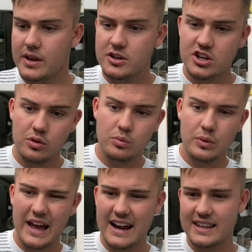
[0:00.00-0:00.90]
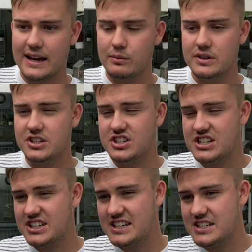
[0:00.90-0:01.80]
So we had that with the
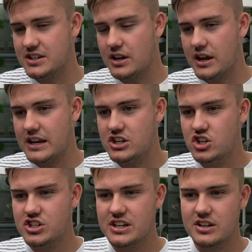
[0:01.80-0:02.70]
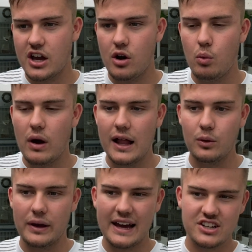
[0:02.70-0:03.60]
siskins, and it just didn't go well.
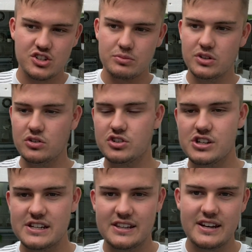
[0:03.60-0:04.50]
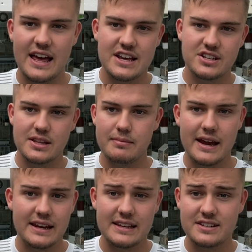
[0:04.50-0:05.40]
We had some youngsters in the nest and they
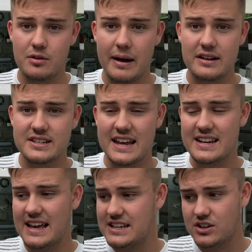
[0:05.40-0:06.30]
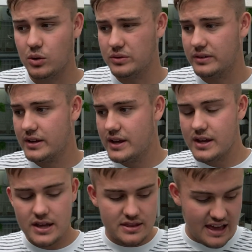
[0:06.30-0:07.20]
made it to about 10 days old, and
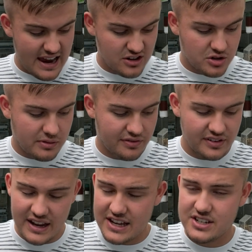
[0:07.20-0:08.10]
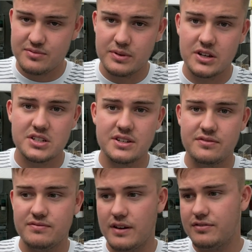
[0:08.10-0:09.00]
the hen come off the nest because
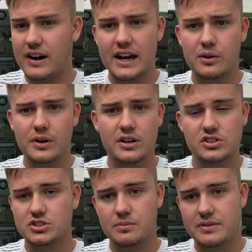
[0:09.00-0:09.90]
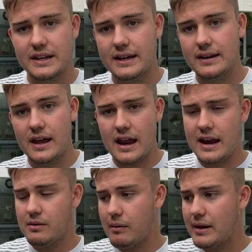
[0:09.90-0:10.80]
of a firework or something, and
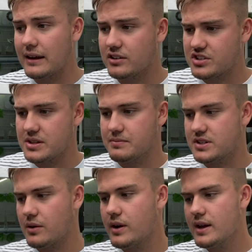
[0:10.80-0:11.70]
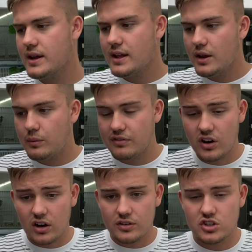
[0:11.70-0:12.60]
anyway we lost them. So we've
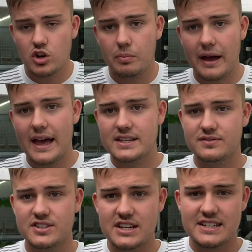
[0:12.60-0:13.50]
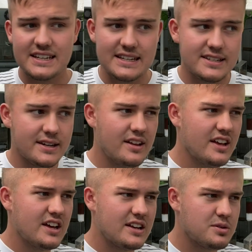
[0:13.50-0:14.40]
got two pairs of siskins, and
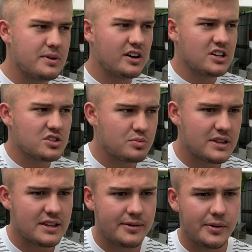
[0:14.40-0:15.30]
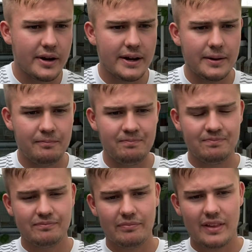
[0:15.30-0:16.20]
to be honest with you,
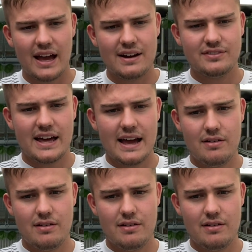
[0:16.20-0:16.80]
after how